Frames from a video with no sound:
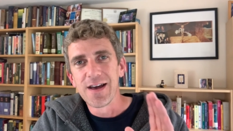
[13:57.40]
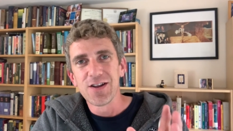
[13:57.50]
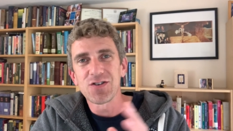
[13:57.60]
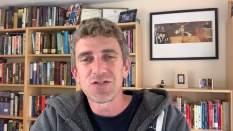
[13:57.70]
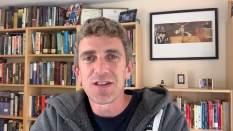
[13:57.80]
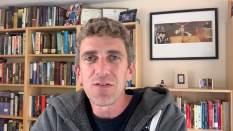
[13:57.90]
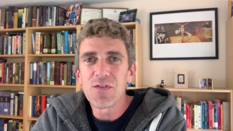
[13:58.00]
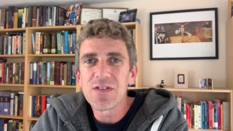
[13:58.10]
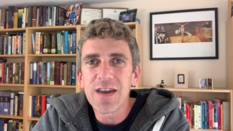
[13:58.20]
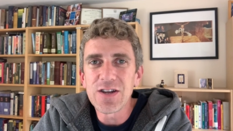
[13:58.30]
just an
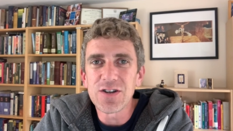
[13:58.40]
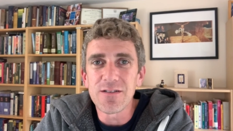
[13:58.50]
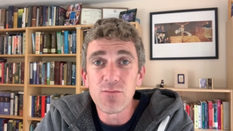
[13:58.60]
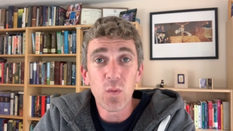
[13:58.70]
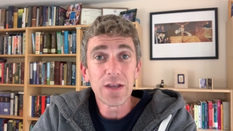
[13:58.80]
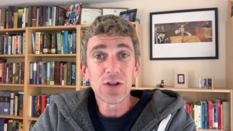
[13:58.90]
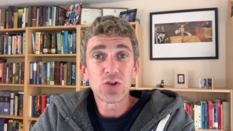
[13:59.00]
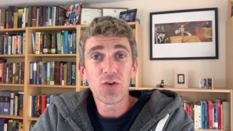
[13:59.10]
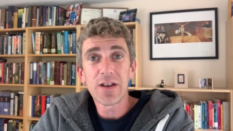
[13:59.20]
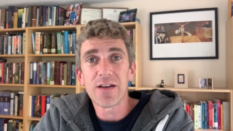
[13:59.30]
invitation. Will you
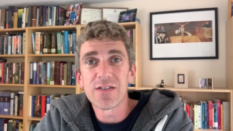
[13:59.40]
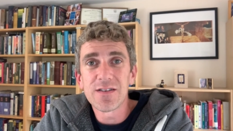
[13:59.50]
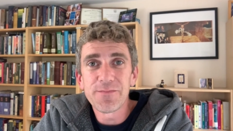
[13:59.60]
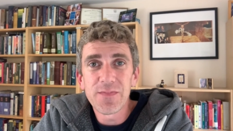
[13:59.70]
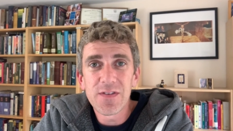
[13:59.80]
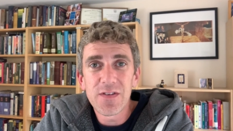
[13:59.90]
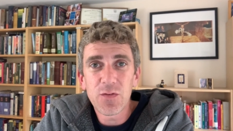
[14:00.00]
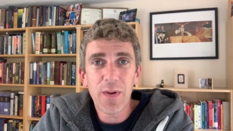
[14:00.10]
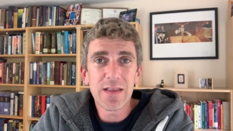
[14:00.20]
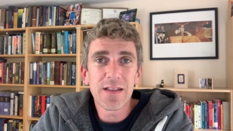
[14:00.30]
join us?
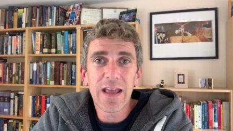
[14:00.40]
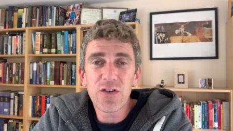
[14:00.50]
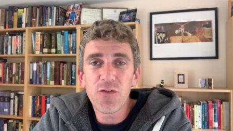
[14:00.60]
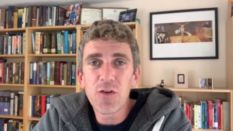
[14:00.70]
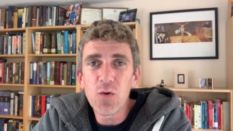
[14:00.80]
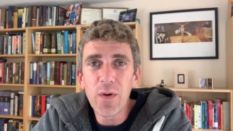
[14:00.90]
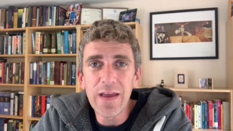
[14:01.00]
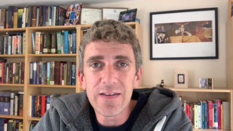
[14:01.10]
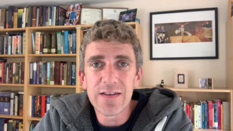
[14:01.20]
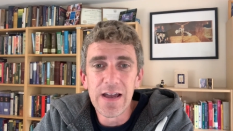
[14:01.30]
Spend the next few
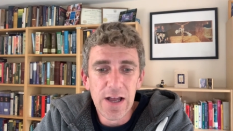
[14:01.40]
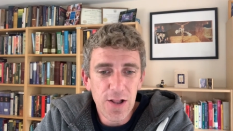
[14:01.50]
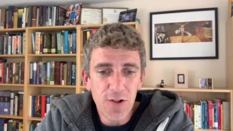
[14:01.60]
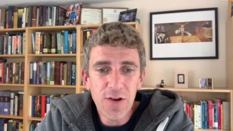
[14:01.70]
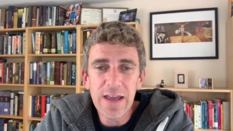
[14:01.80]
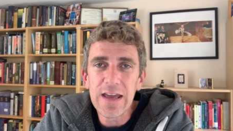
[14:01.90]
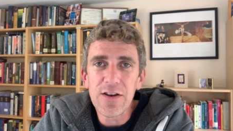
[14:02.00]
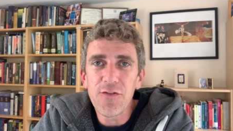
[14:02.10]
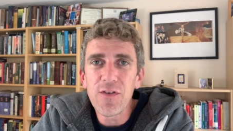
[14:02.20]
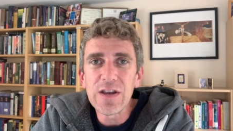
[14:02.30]
weeks looking at
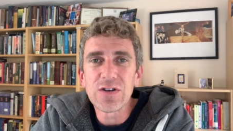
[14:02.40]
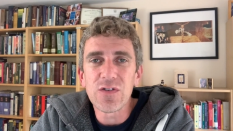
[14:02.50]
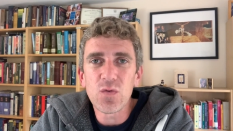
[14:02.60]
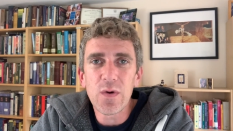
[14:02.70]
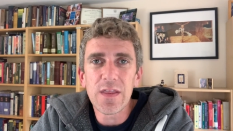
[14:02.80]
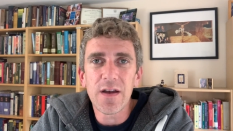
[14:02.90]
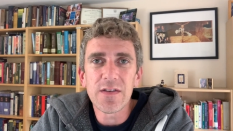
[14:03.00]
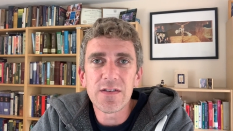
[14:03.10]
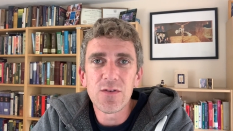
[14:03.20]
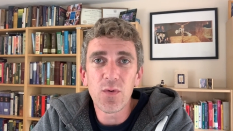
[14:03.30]
Ephesians with us. We're